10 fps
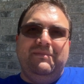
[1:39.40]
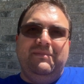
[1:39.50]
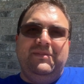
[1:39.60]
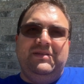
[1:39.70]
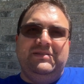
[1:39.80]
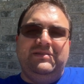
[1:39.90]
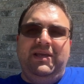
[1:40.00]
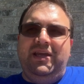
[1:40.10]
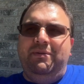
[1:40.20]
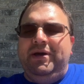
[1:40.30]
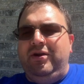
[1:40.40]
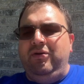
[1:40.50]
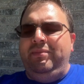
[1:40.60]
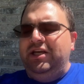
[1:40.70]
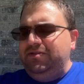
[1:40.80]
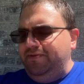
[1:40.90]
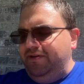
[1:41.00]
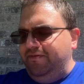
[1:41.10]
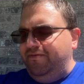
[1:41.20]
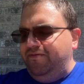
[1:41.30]
Just thinking about it reminds me
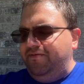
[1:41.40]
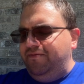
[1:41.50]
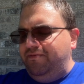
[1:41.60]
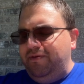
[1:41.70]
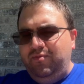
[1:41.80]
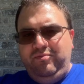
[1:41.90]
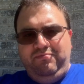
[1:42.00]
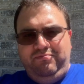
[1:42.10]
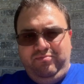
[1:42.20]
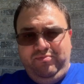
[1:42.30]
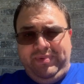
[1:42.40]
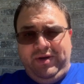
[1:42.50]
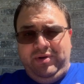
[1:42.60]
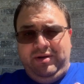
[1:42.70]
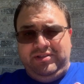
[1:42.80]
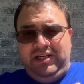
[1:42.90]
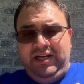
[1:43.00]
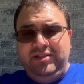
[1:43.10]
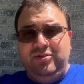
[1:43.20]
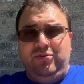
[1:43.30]
of back when I was in high
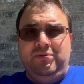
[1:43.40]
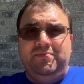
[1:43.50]
school.